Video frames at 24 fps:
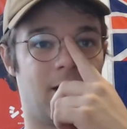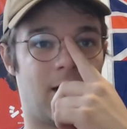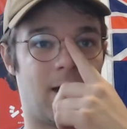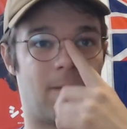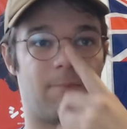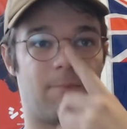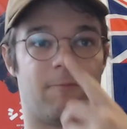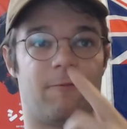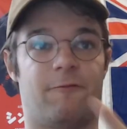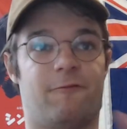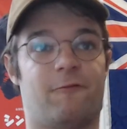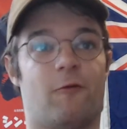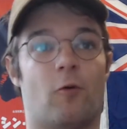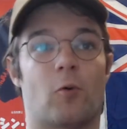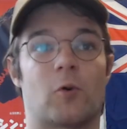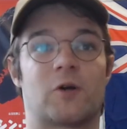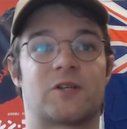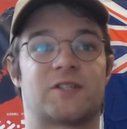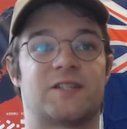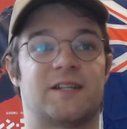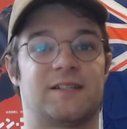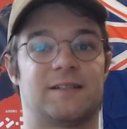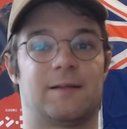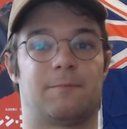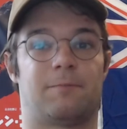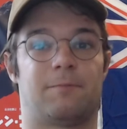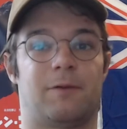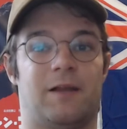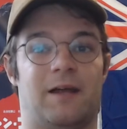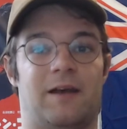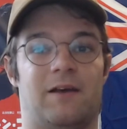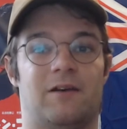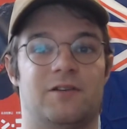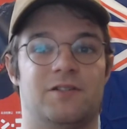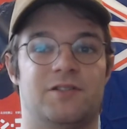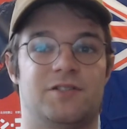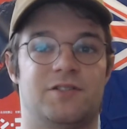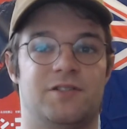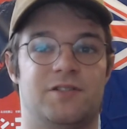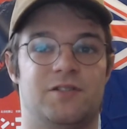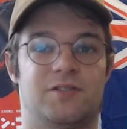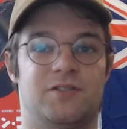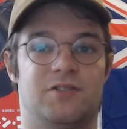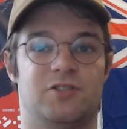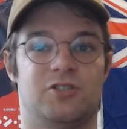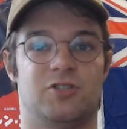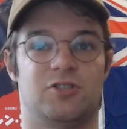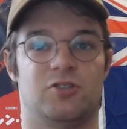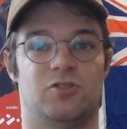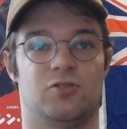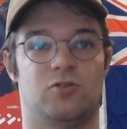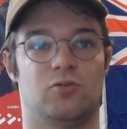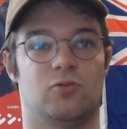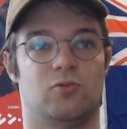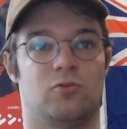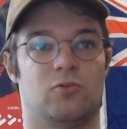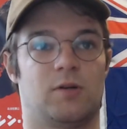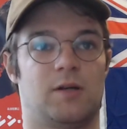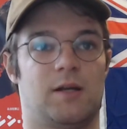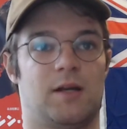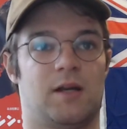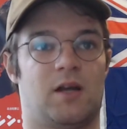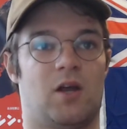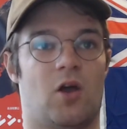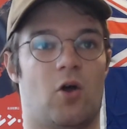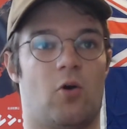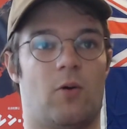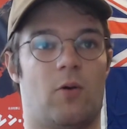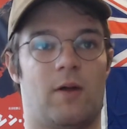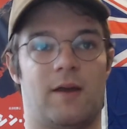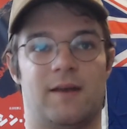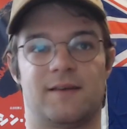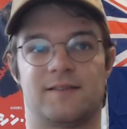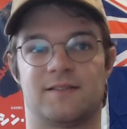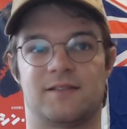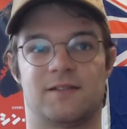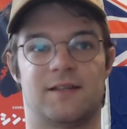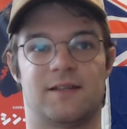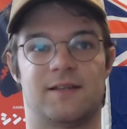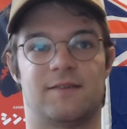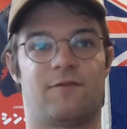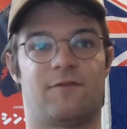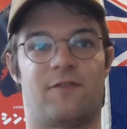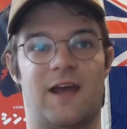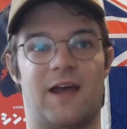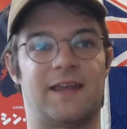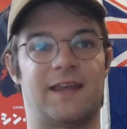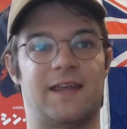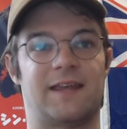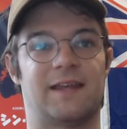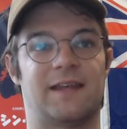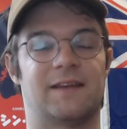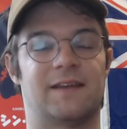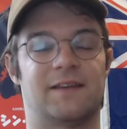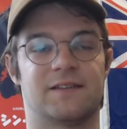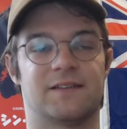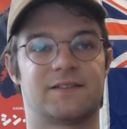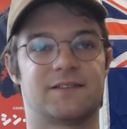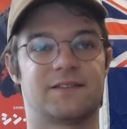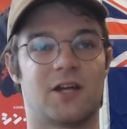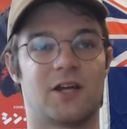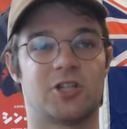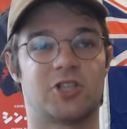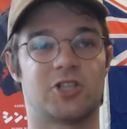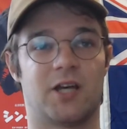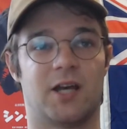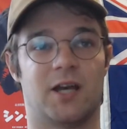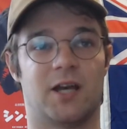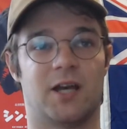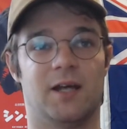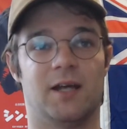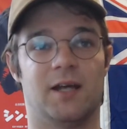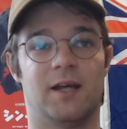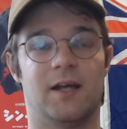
I'm forcing the players to go into the fight in this dungeon.